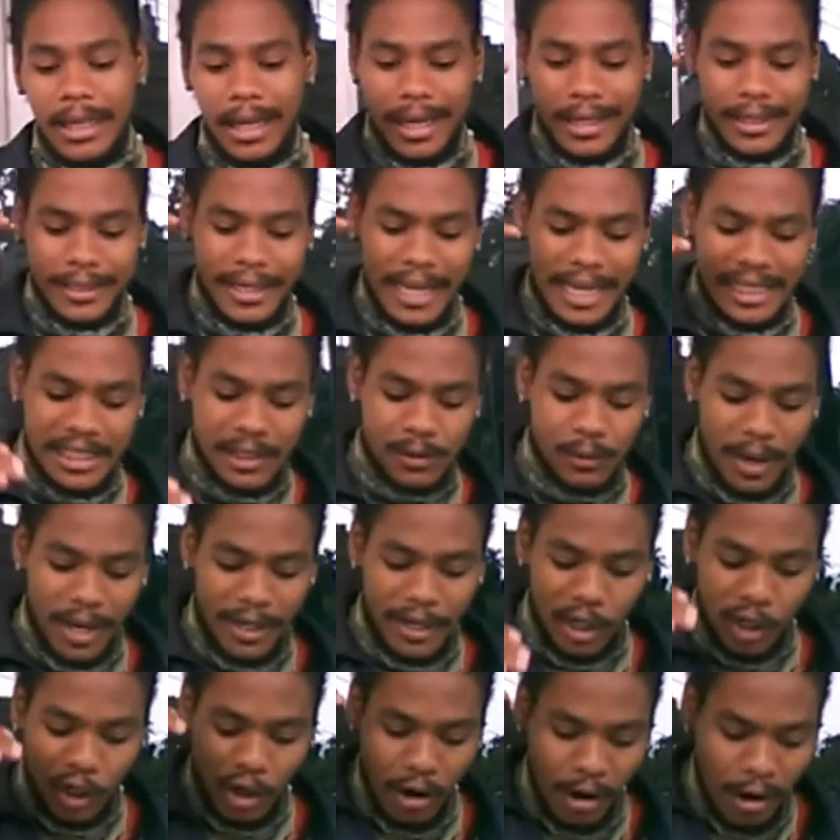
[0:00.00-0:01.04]
And that's
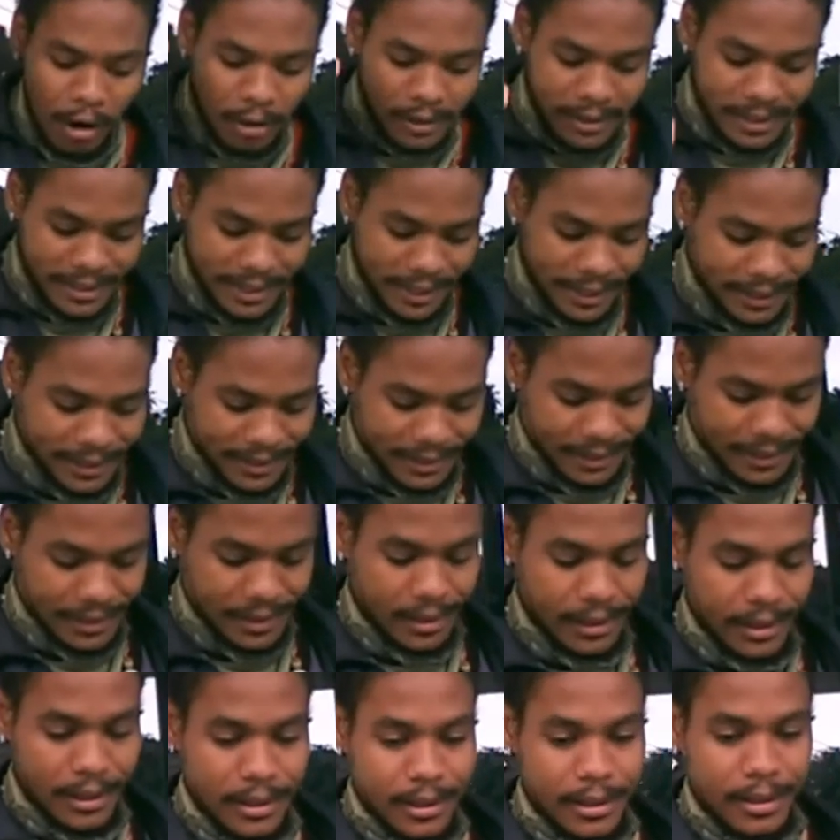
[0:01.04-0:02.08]
why the curses